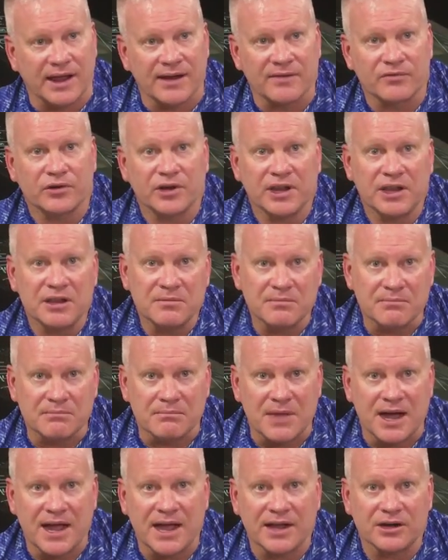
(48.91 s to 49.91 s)
every
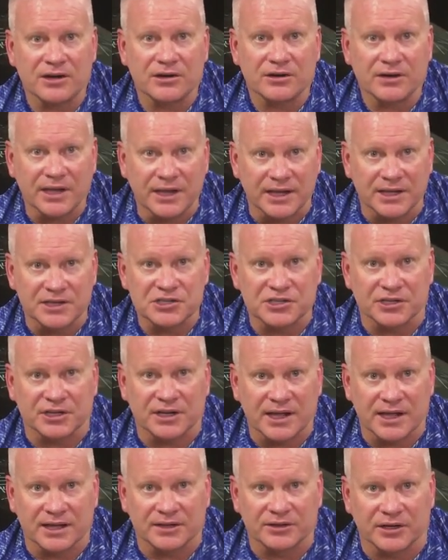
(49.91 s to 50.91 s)
minor
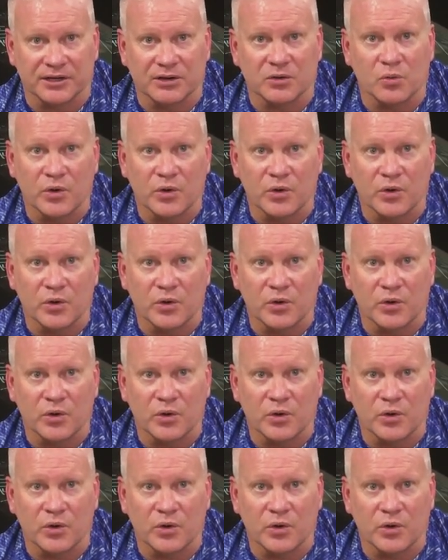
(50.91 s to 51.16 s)
incident out there.